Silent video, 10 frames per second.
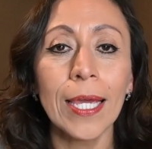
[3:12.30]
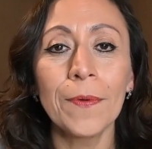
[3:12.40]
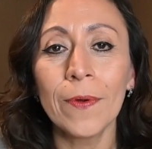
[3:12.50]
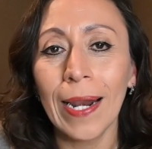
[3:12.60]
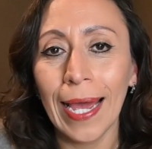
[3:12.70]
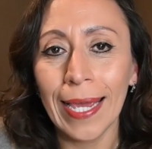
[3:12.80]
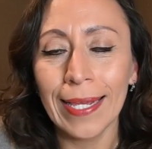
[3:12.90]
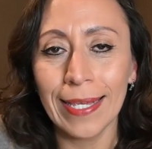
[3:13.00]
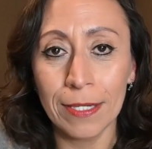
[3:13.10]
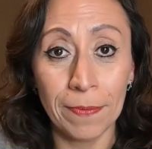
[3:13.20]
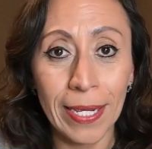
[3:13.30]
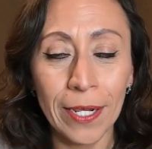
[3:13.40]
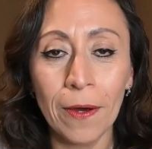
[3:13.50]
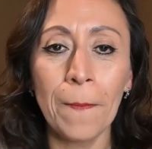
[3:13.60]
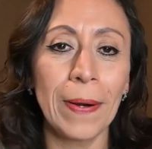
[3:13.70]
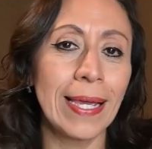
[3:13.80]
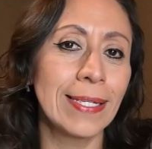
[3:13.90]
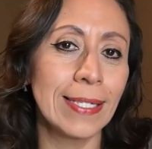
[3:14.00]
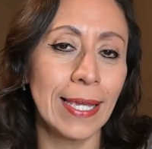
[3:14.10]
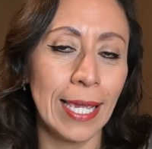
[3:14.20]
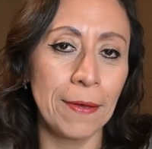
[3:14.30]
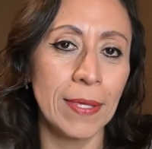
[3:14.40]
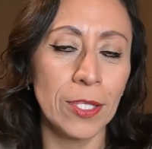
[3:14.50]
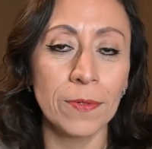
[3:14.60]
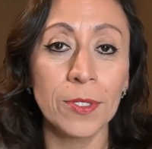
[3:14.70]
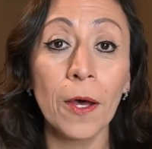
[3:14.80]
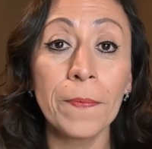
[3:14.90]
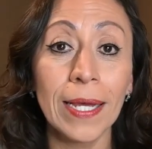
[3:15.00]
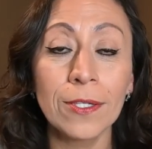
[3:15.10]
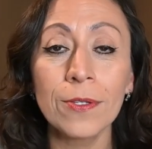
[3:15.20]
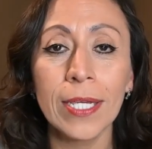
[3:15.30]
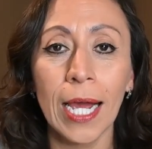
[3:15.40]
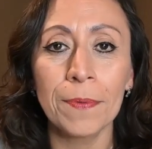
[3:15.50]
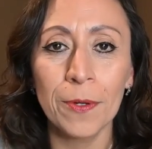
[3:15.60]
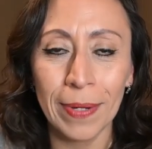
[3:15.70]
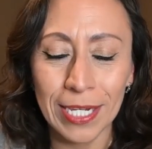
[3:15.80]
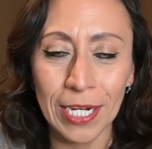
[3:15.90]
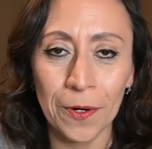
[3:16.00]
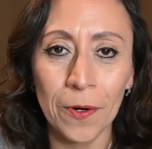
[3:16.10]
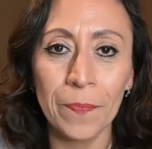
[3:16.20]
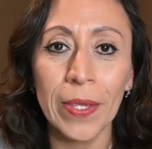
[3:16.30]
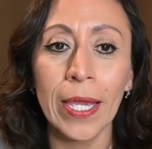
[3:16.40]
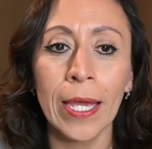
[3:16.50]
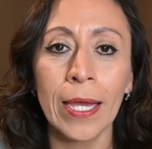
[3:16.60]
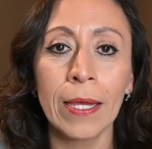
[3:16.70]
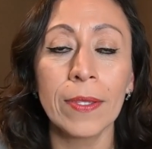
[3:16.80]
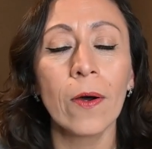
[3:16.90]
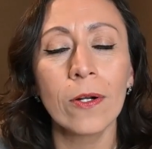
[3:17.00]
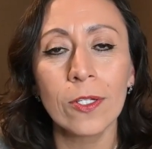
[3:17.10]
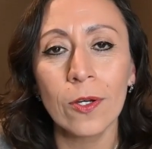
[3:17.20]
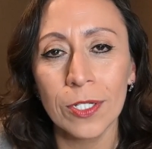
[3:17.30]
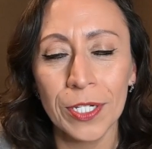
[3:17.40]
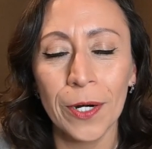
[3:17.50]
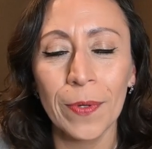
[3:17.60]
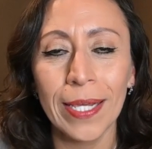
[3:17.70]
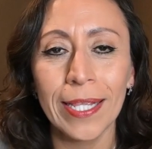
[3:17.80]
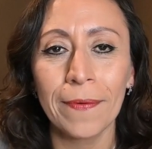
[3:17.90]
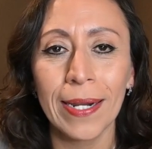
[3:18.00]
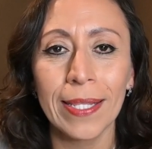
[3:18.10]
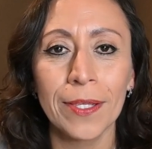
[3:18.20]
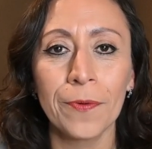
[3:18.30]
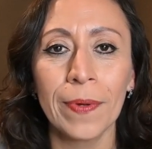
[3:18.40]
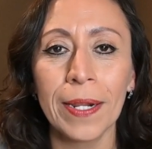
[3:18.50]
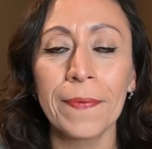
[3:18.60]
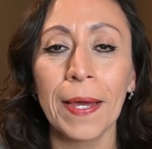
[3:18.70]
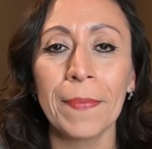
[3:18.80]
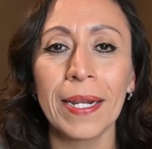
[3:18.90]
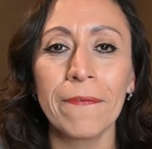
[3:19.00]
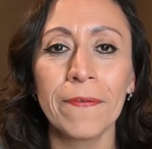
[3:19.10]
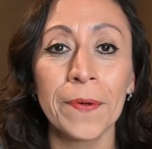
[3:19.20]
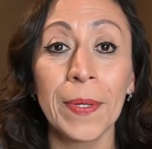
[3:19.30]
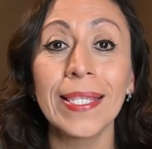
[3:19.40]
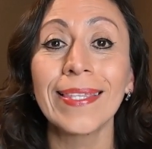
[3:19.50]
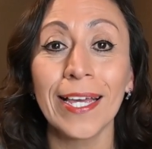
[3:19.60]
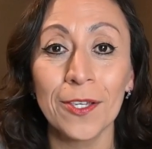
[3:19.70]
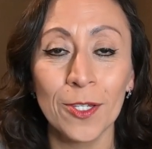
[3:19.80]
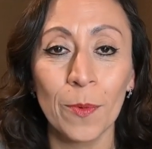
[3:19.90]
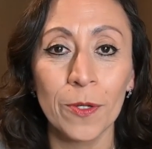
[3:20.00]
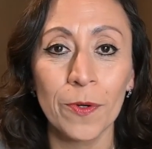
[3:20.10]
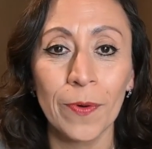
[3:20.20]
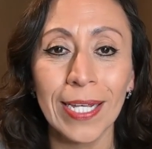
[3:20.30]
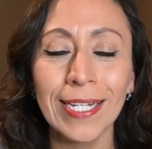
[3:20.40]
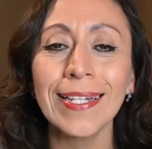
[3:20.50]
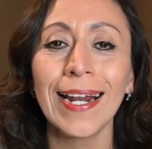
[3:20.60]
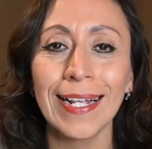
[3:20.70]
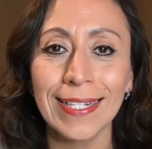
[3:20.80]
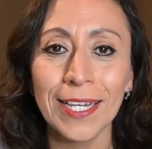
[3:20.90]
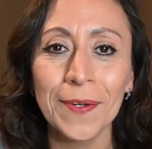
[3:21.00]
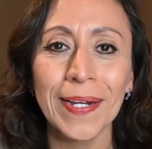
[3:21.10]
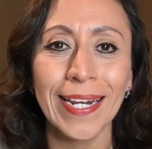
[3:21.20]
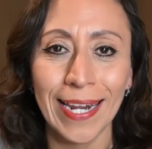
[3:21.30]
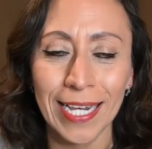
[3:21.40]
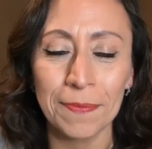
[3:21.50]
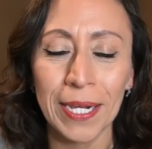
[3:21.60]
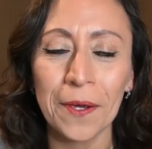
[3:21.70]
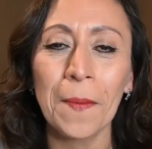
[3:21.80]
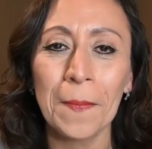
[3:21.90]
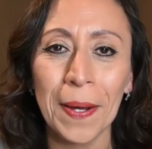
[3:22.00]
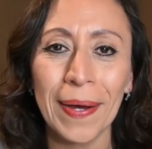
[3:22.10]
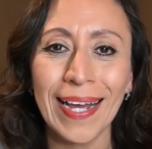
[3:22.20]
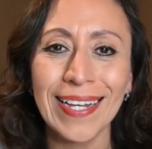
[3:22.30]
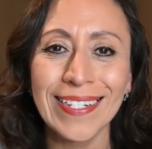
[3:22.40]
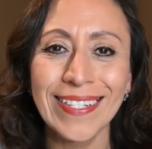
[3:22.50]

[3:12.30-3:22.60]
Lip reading: If you like this video, please give the thumbs up and subscribe to my channel. And also share with anybody that you believe can benefit from it. Thank you so much for watching, and I'll see you in the next video. Bye-bye.